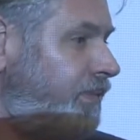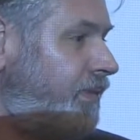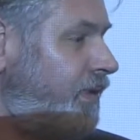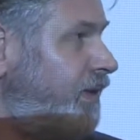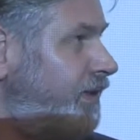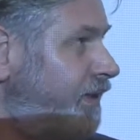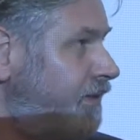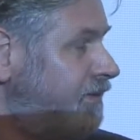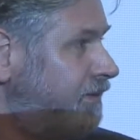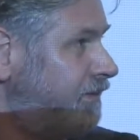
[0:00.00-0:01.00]
And
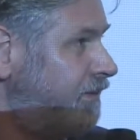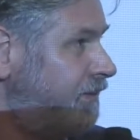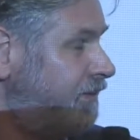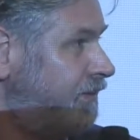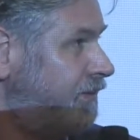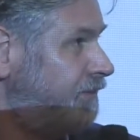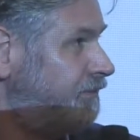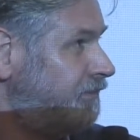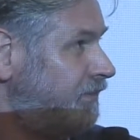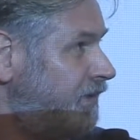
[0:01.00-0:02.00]
then,
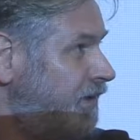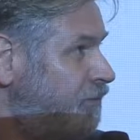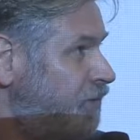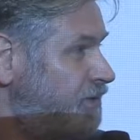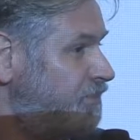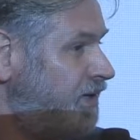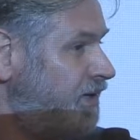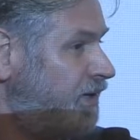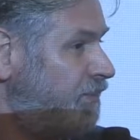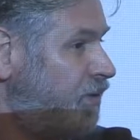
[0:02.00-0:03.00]
if we are
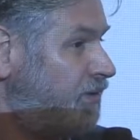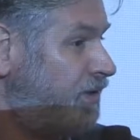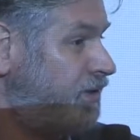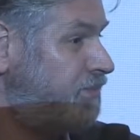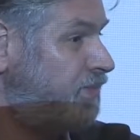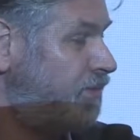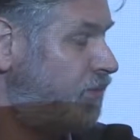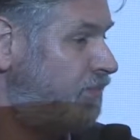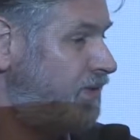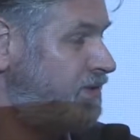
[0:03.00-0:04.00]
speaking about energy
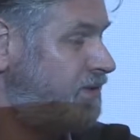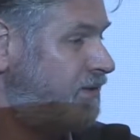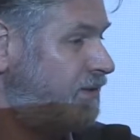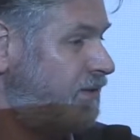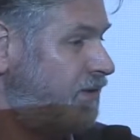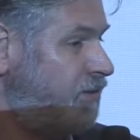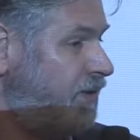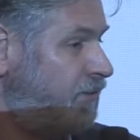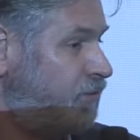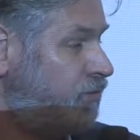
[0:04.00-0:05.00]
performance, you
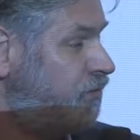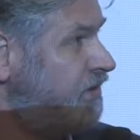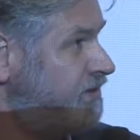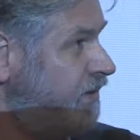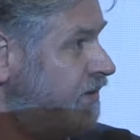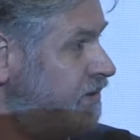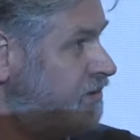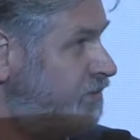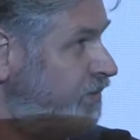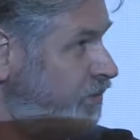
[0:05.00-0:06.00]
have to trust the
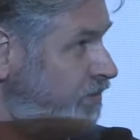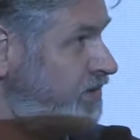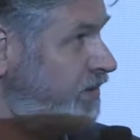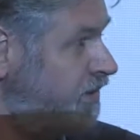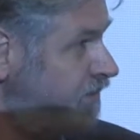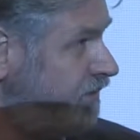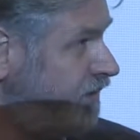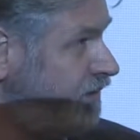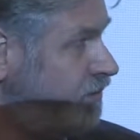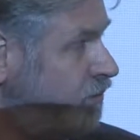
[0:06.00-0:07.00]
energy performance
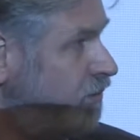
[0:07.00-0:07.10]
certificate or